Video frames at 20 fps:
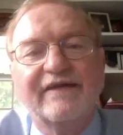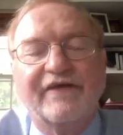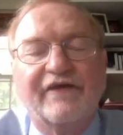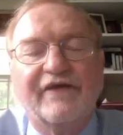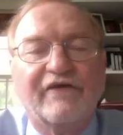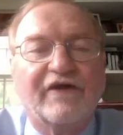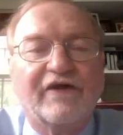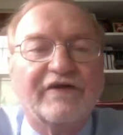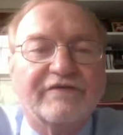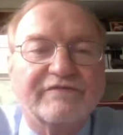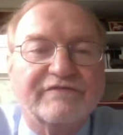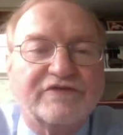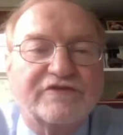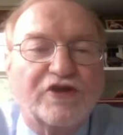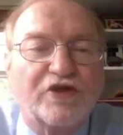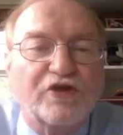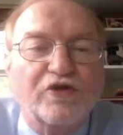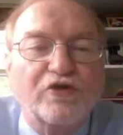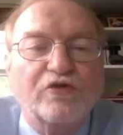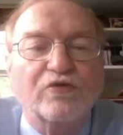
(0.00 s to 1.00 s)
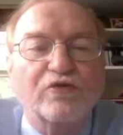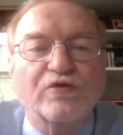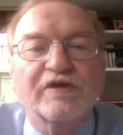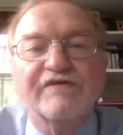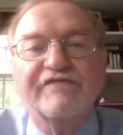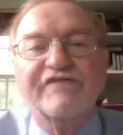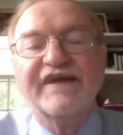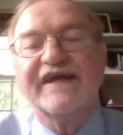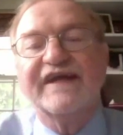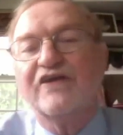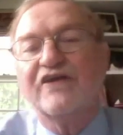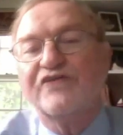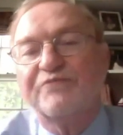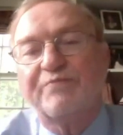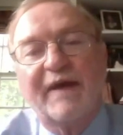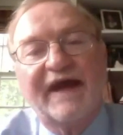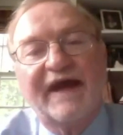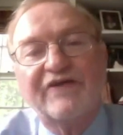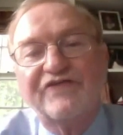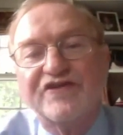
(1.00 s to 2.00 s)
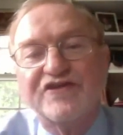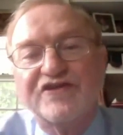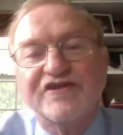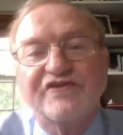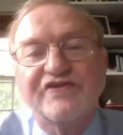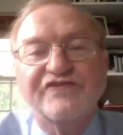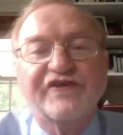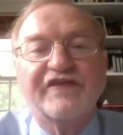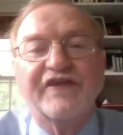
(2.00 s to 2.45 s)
There are 2 Leviticus passages